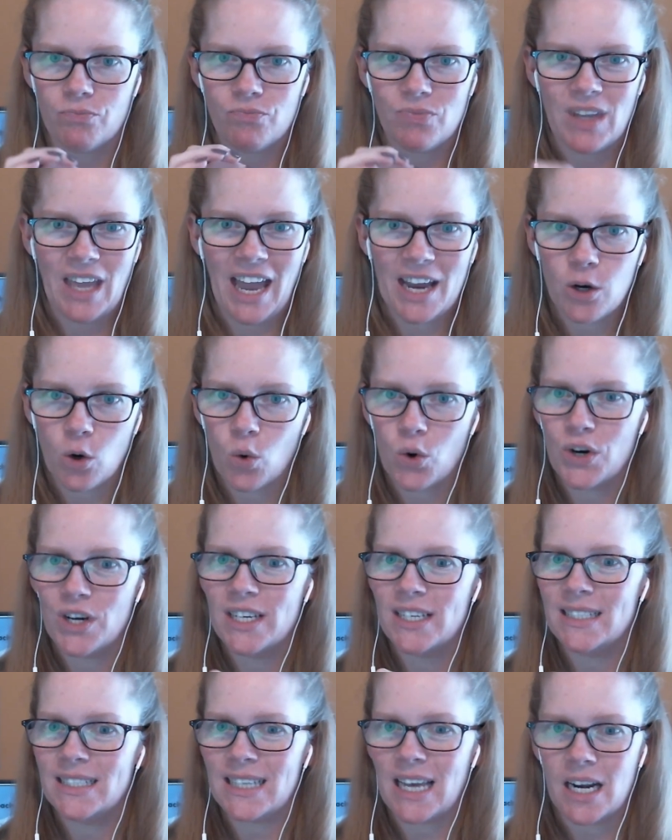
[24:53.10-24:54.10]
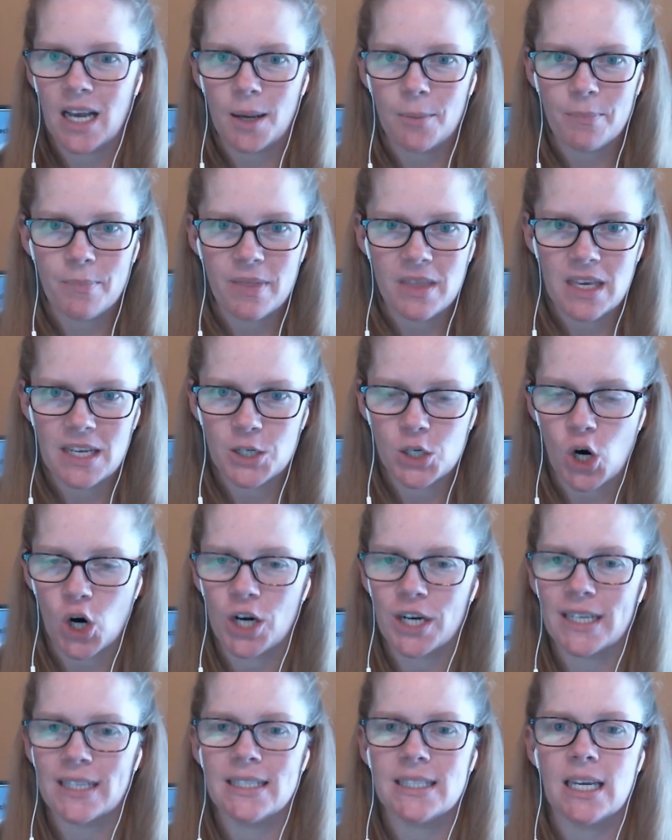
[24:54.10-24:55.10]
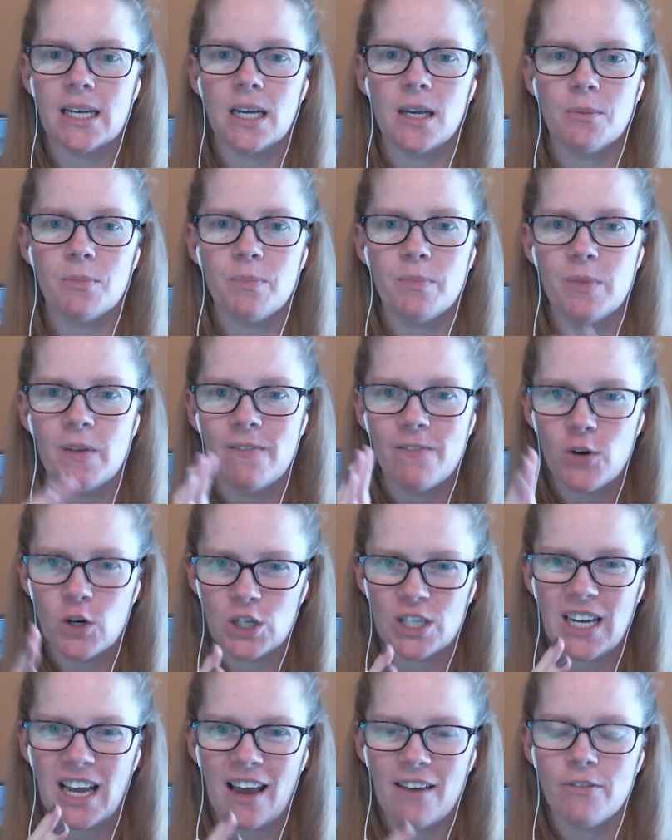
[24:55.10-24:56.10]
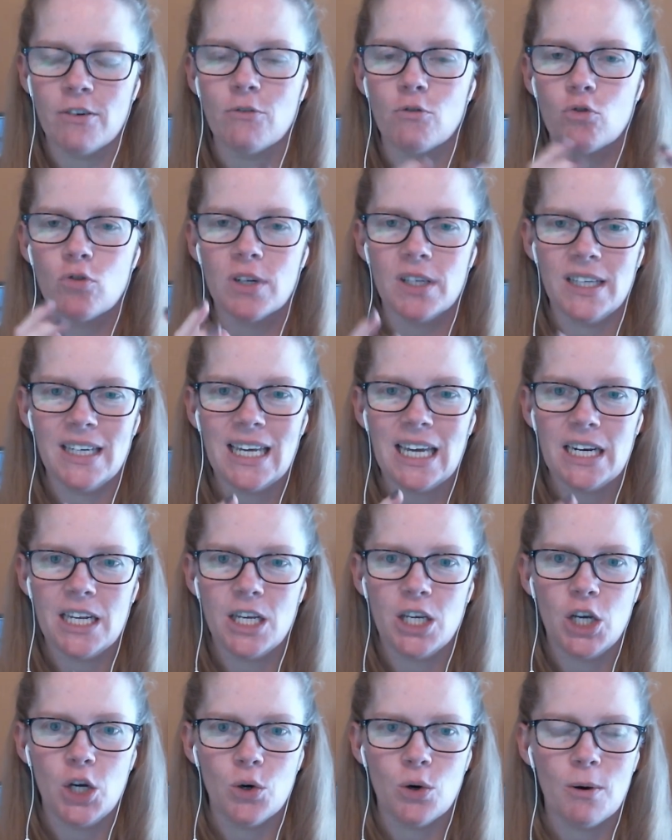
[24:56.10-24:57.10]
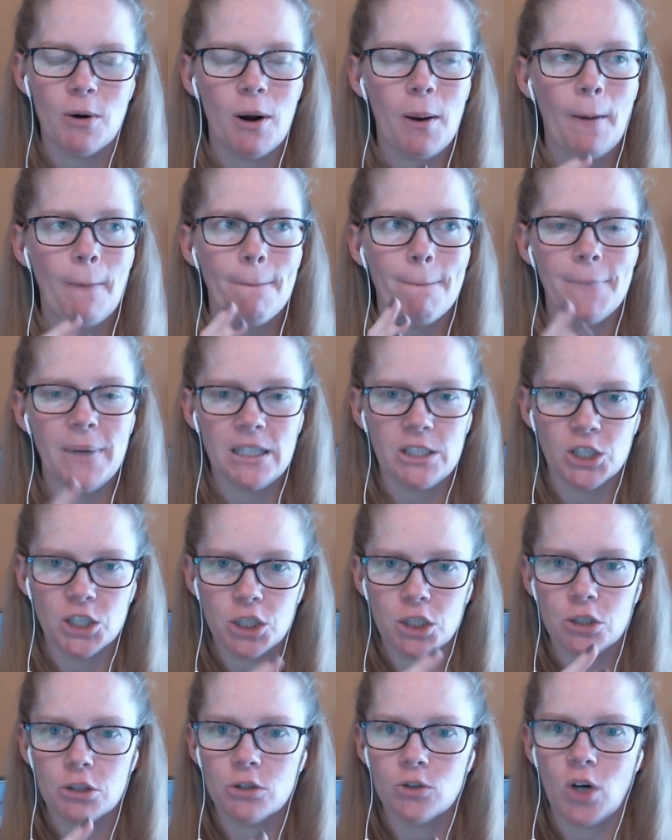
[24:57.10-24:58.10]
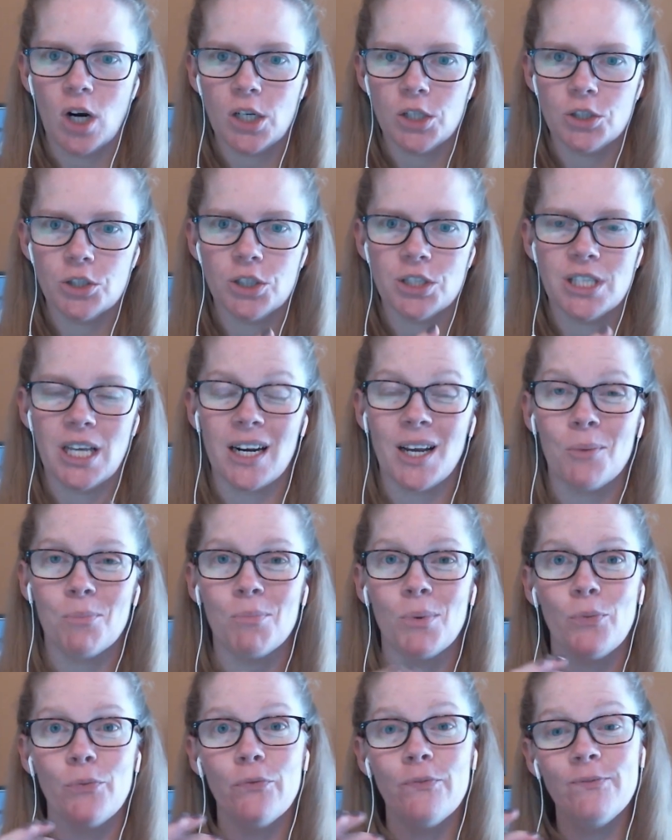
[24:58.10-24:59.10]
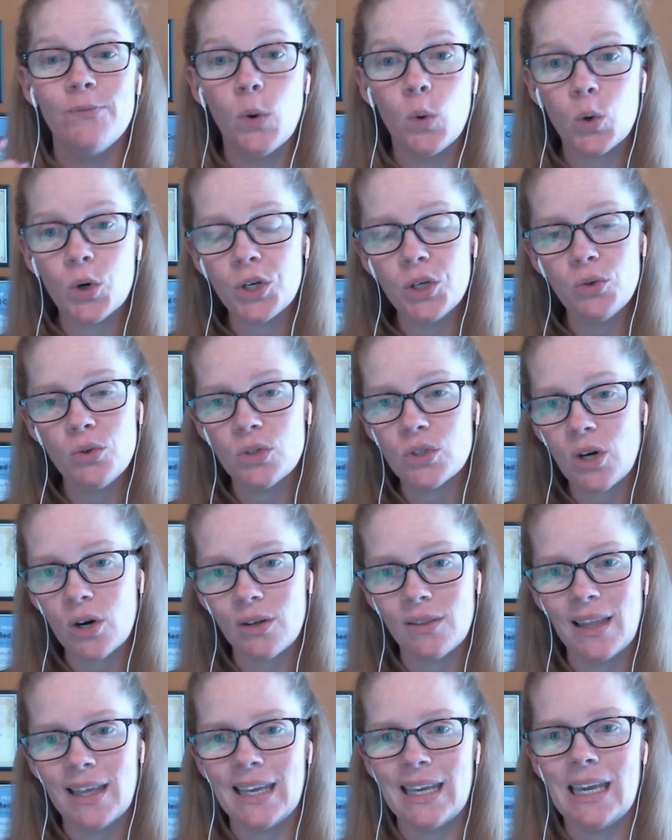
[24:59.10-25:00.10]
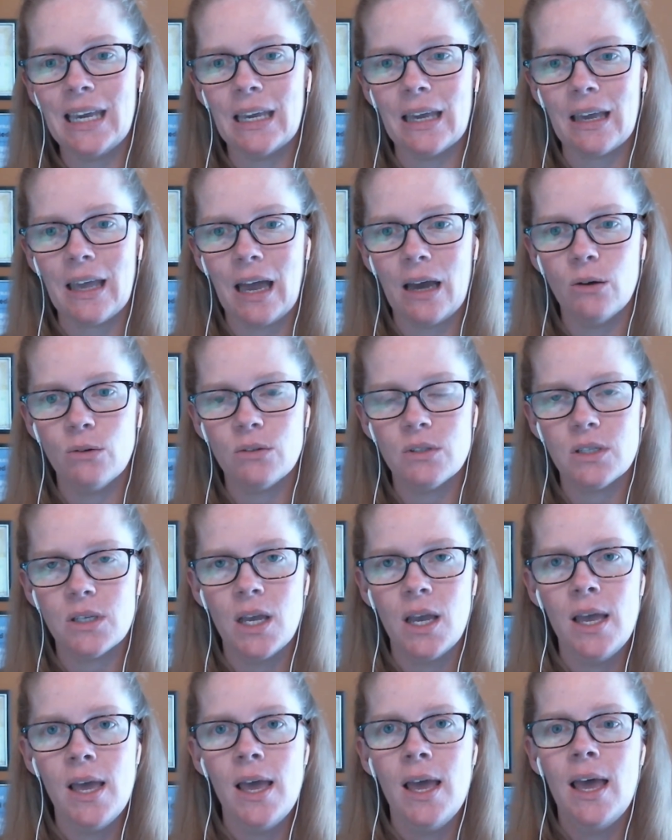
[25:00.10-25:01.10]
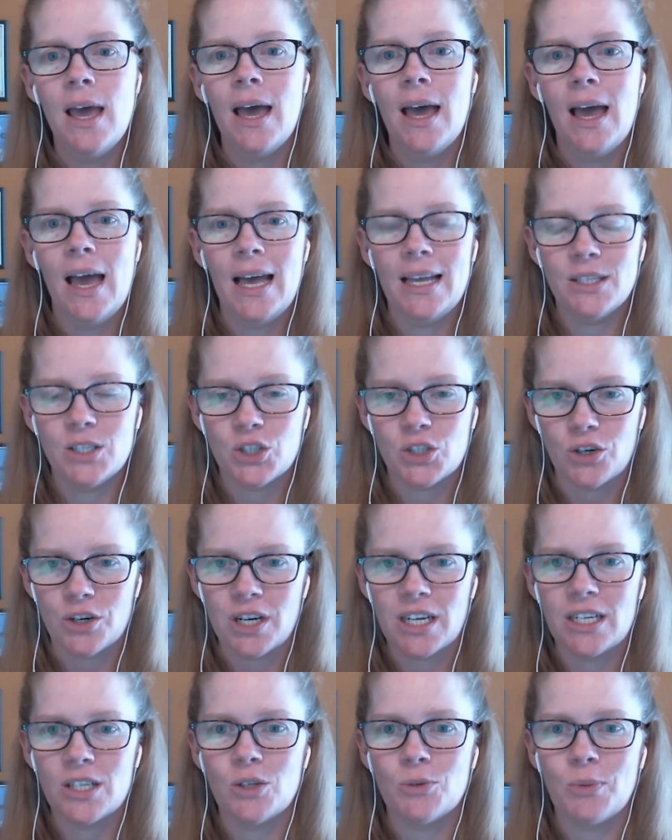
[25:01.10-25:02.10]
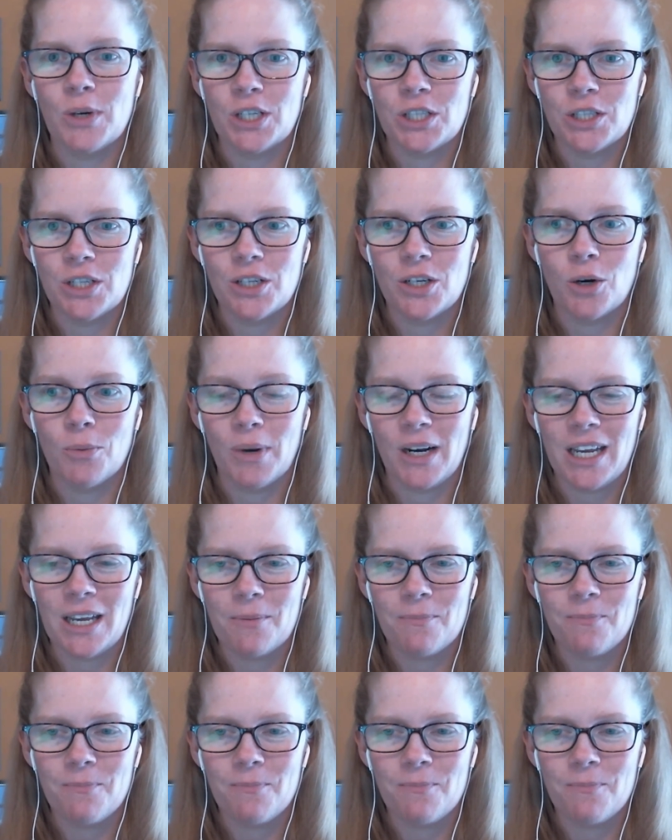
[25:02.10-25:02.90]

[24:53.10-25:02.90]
category set up, the target set up, the first half of really getting your budget structure set up before you start linking accounts and starting to budget your money.